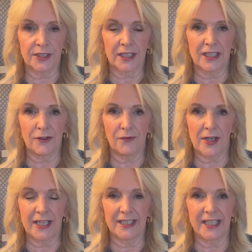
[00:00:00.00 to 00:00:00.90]
I did
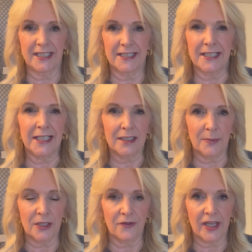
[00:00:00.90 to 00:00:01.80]
feel it needed a little
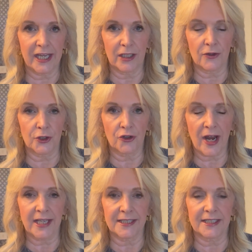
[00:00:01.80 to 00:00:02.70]
bit of a heel, the
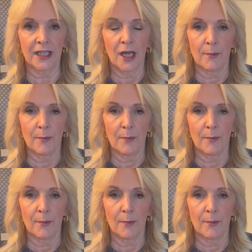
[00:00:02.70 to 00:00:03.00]
dress,